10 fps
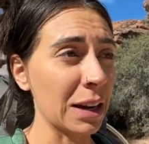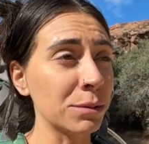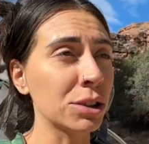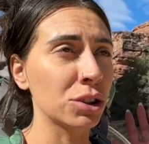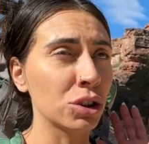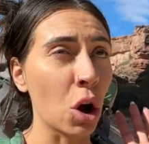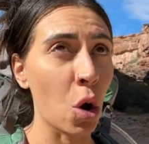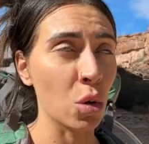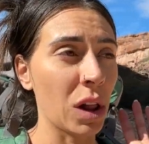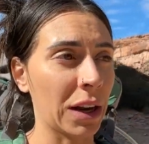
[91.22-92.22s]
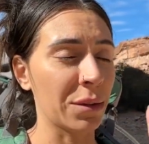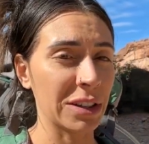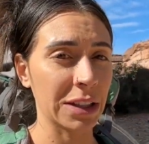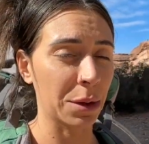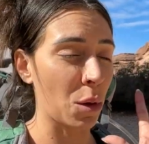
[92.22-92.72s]
I'm so glad I
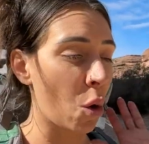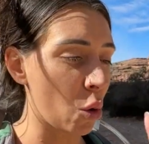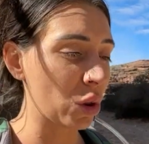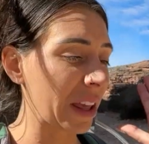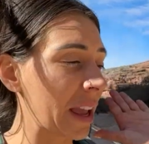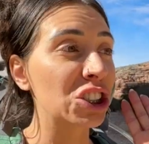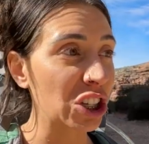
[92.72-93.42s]
went to them. Holy.